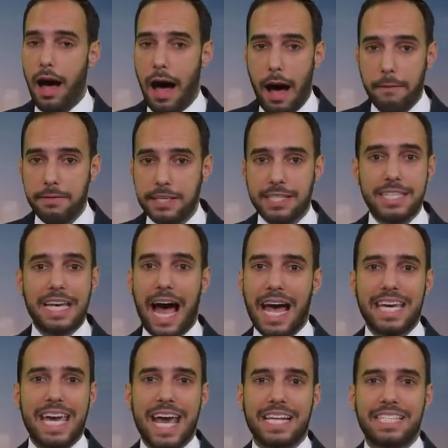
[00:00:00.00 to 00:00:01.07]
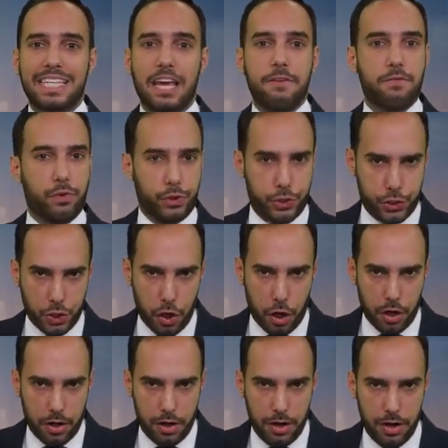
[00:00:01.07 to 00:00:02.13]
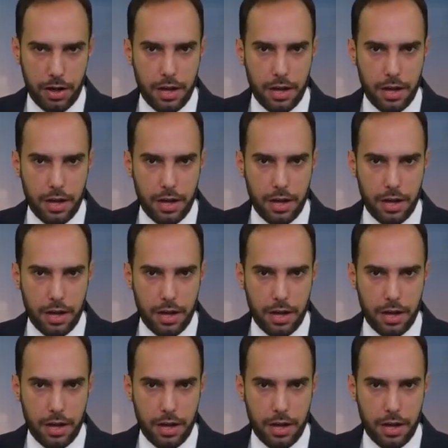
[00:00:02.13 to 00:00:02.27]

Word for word: Obviously, I can't say for sure.